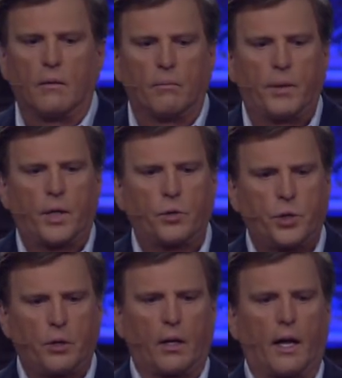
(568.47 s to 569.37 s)
But don't
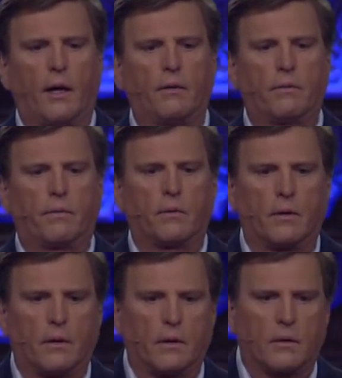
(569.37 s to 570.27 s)
you love
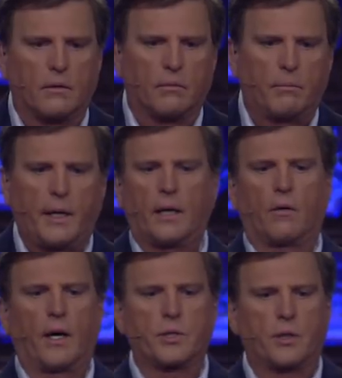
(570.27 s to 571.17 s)
being in a
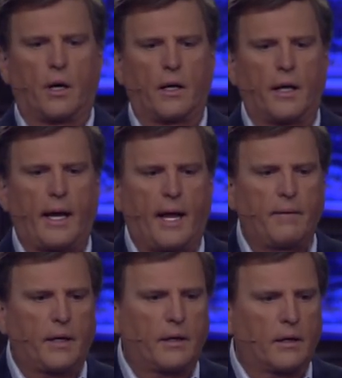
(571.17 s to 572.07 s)
restaurant and
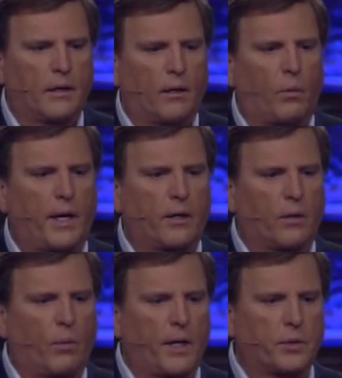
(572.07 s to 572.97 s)
having a waiter
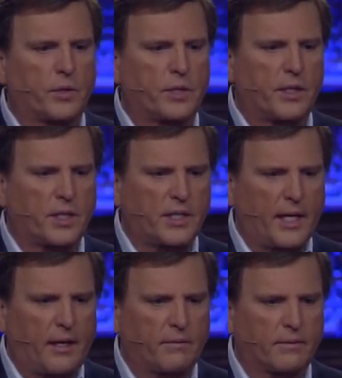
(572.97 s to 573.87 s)
or waitress that's
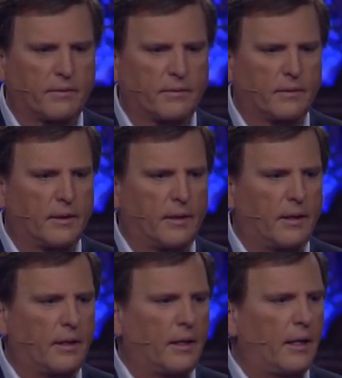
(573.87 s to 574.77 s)
attentive?
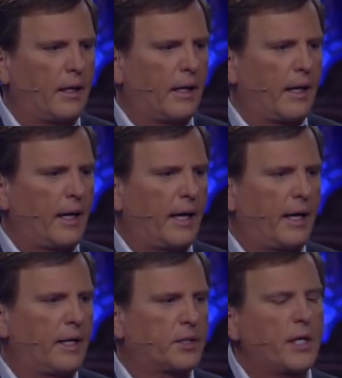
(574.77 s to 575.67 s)
And,
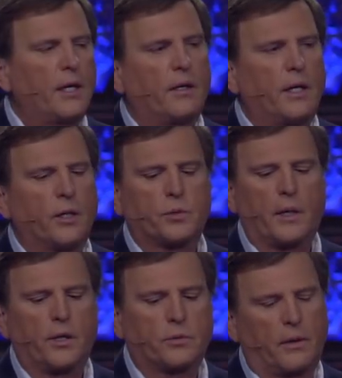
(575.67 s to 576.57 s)
and see, here, here's,
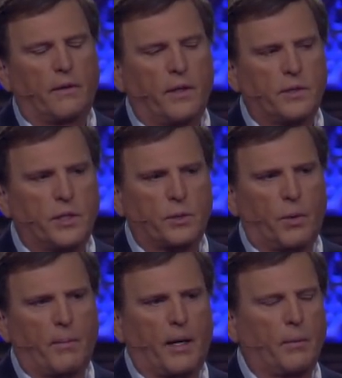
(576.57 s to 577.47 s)
here's, this, this is
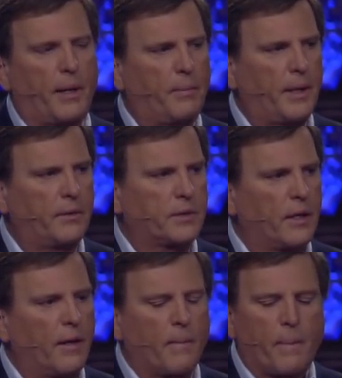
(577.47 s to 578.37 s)
one of my little pet peeves.
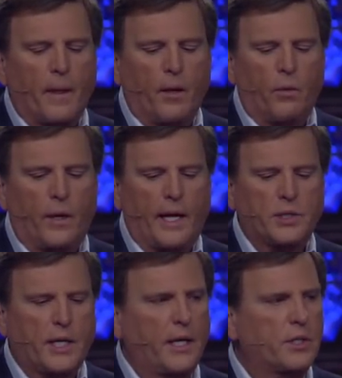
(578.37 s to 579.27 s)
When I
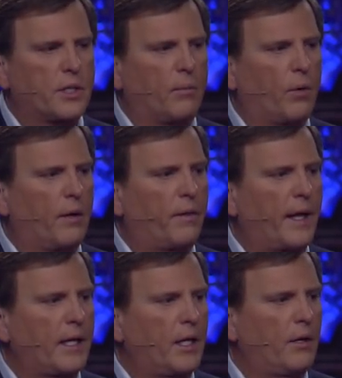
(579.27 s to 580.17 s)
say to someone,
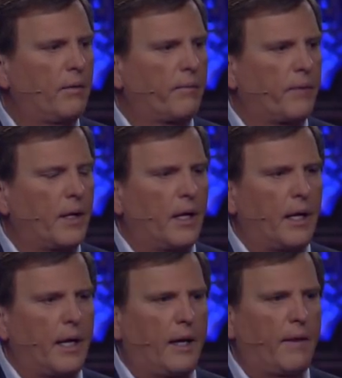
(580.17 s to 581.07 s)
thank you,
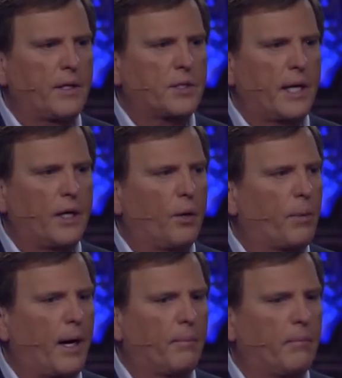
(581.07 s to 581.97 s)
and they say, no
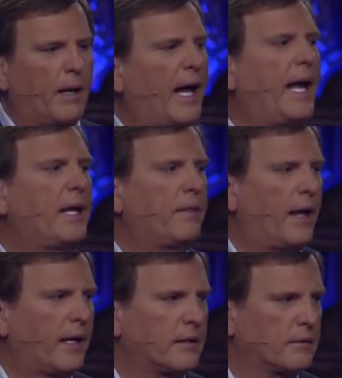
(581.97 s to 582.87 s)
problem, I hate
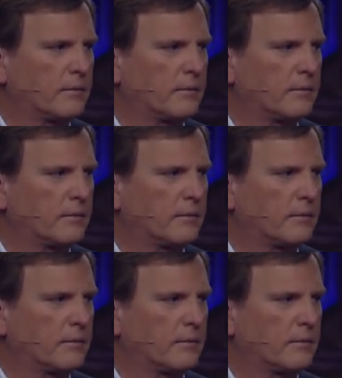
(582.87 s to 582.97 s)
that.